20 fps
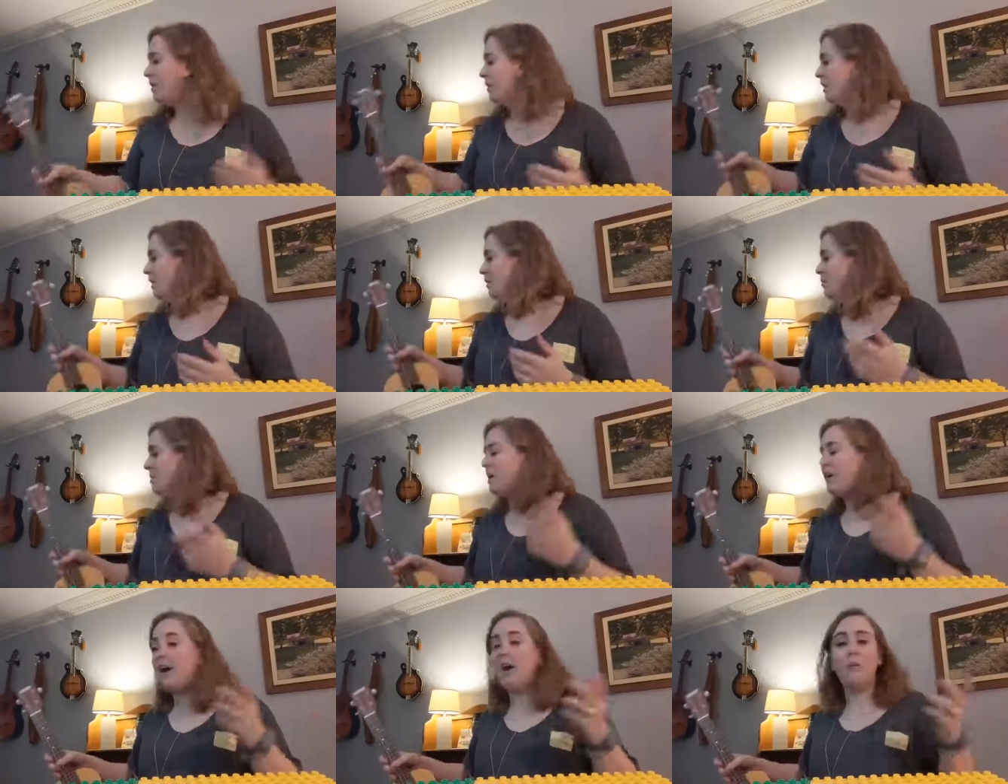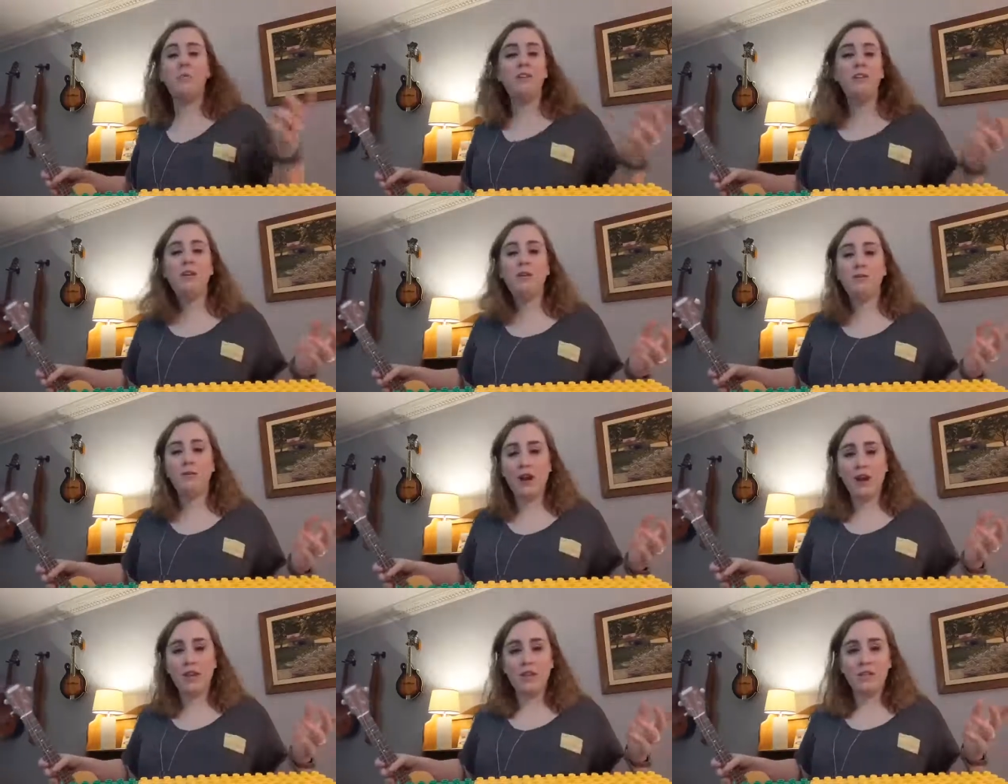I mean, how
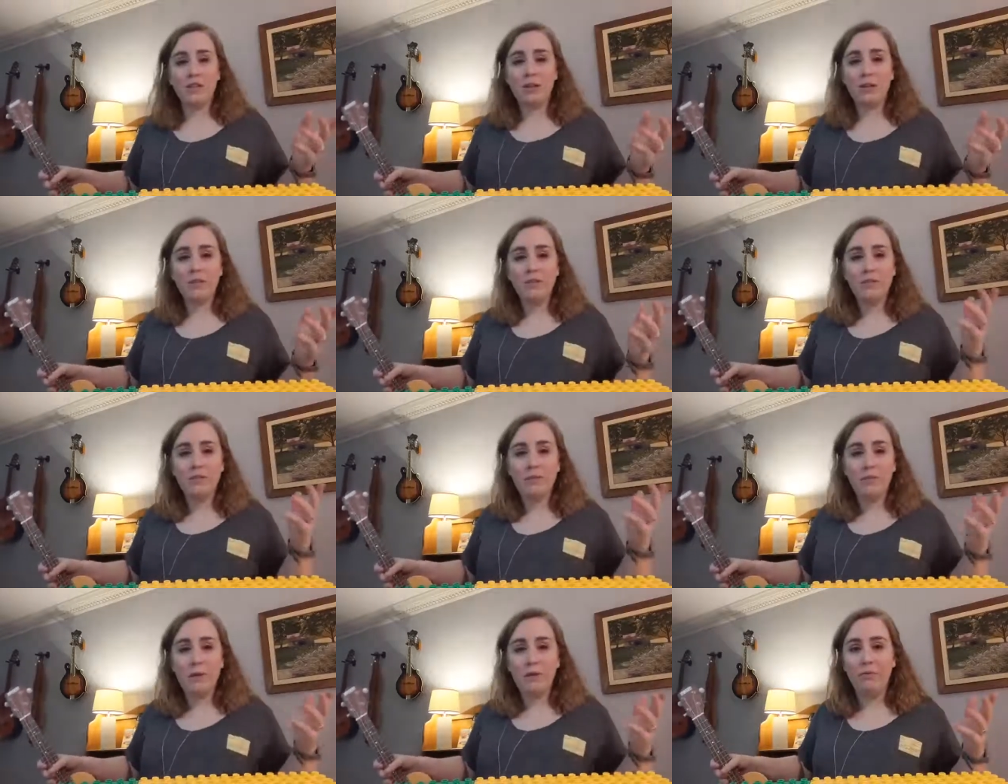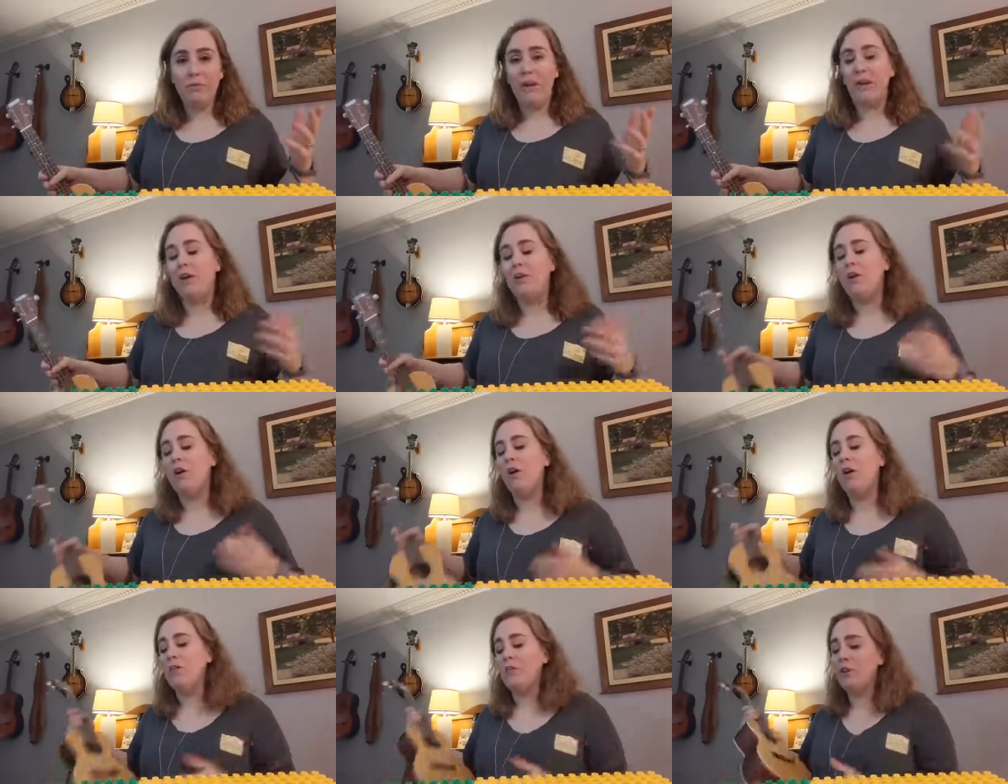many great songs have been
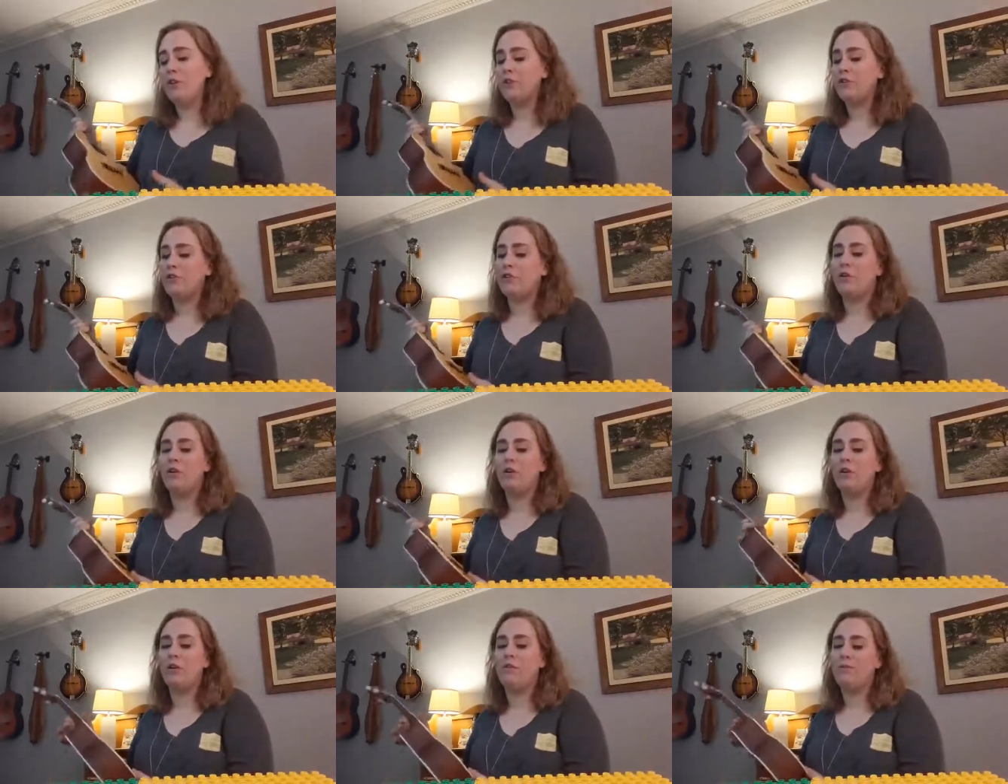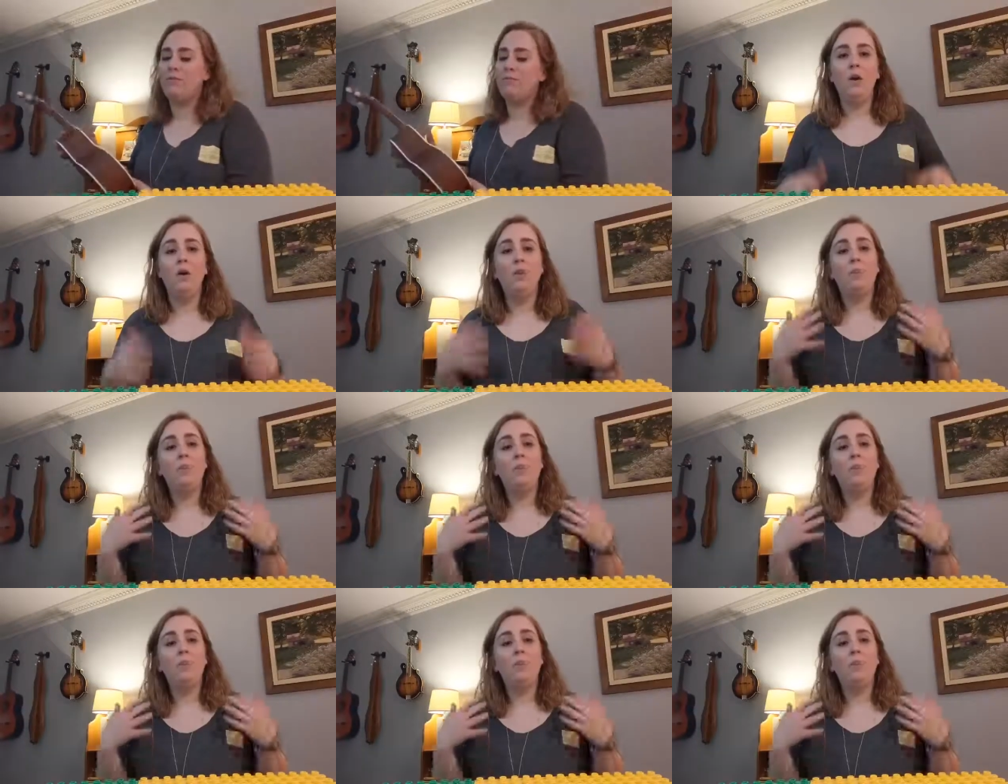written on the guitar?